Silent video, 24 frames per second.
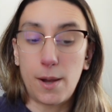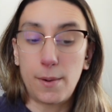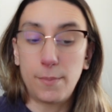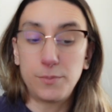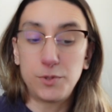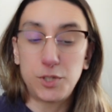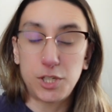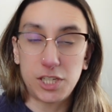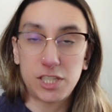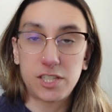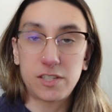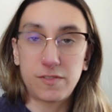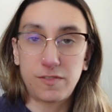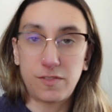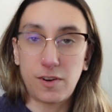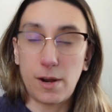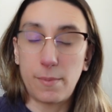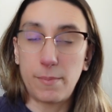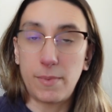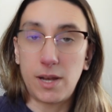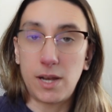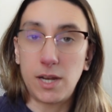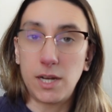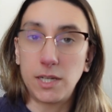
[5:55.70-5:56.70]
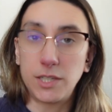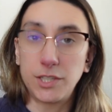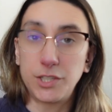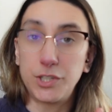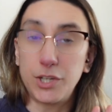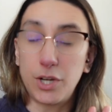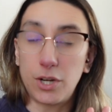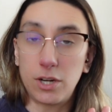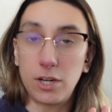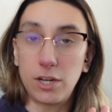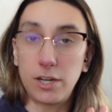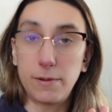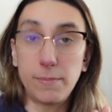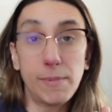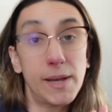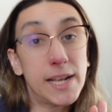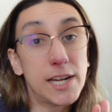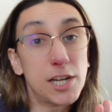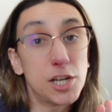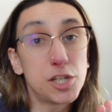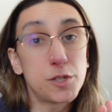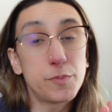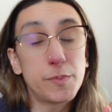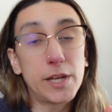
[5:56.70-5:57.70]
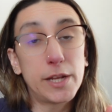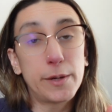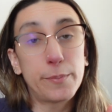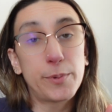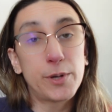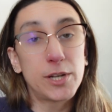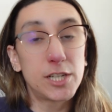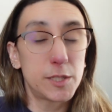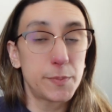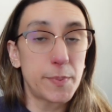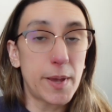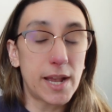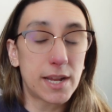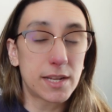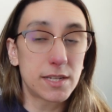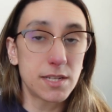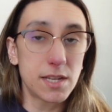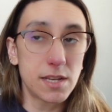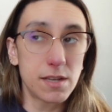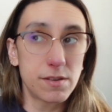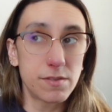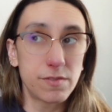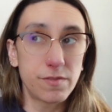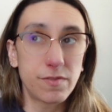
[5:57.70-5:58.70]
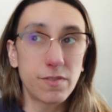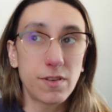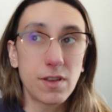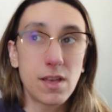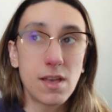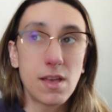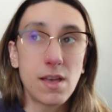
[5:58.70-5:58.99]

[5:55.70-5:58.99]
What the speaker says: just from a yarn management perspective.